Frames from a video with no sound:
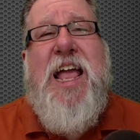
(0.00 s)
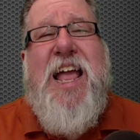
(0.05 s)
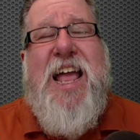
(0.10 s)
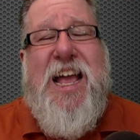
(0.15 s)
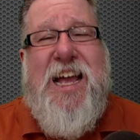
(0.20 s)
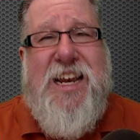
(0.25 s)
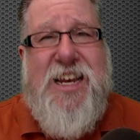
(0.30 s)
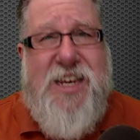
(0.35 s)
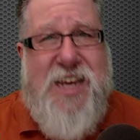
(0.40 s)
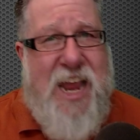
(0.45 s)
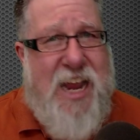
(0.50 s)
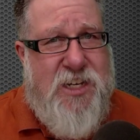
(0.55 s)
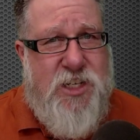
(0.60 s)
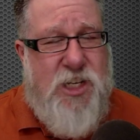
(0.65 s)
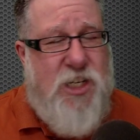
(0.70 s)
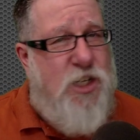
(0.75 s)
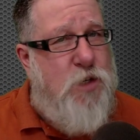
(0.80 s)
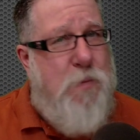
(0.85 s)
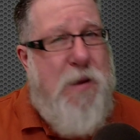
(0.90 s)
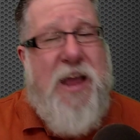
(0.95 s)
and
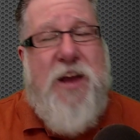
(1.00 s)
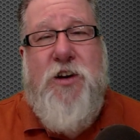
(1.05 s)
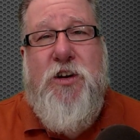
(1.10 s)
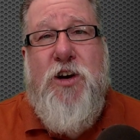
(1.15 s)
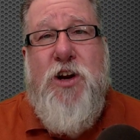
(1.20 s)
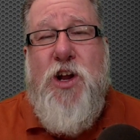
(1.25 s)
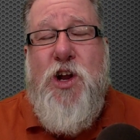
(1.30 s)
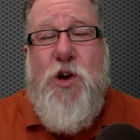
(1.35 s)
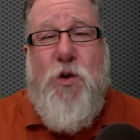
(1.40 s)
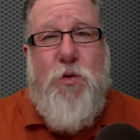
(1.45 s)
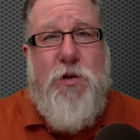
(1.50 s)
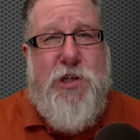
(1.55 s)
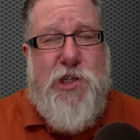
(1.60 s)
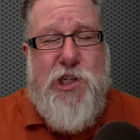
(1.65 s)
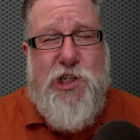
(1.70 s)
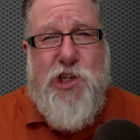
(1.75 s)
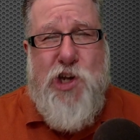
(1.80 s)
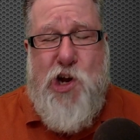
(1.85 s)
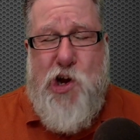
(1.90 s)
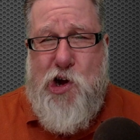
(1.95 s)
TextExpander, which
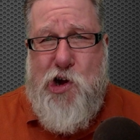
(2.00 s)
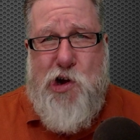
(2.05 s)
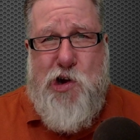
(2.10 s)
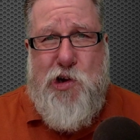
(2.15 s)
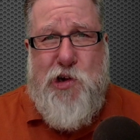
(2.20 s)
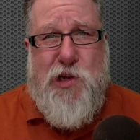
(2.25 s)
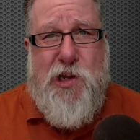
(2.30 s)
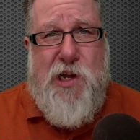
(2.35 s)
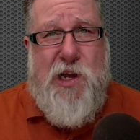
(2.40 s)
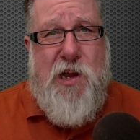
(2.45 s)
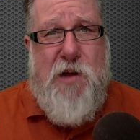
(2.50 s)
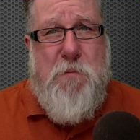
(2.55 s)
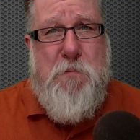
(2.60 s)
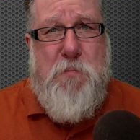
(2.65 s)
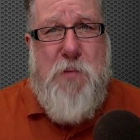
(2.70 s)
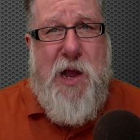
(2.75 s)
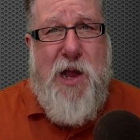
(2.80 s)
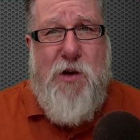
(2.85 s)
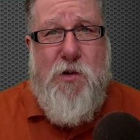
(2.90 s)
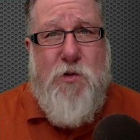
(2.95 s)
is all
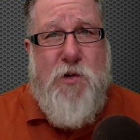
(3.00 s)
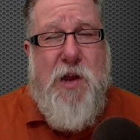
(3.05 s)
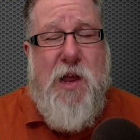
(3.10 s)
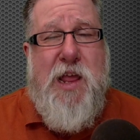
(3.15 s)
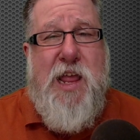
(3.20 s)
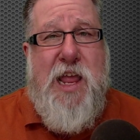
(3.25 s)
about